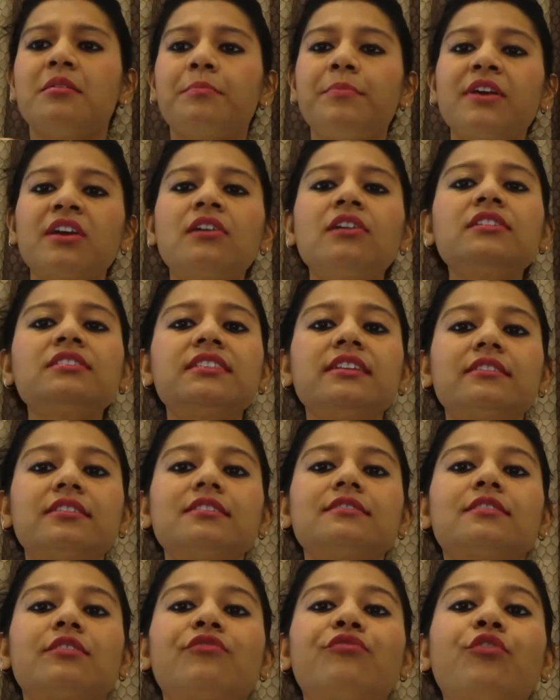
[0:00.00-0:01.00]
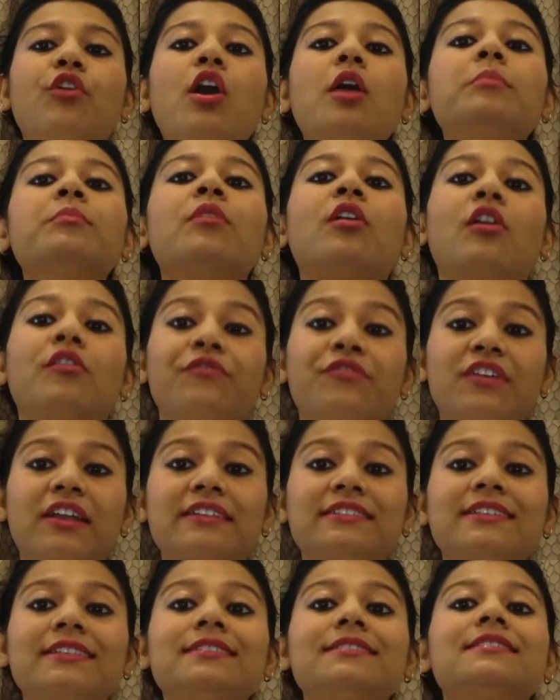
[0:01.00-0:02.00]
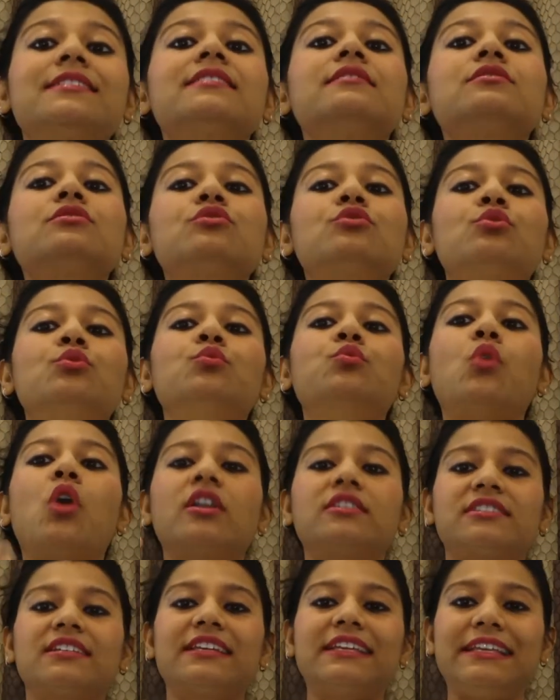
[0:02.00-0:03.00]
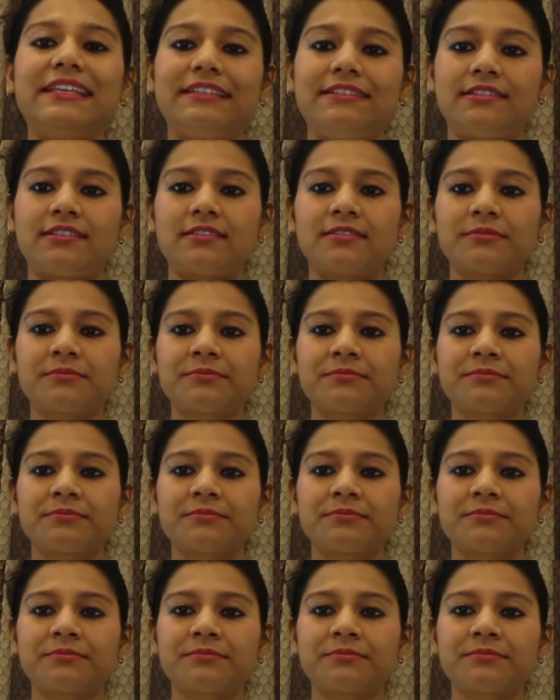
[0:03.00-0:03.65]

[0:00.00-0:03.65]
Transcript: because it is a form of resistance to what is.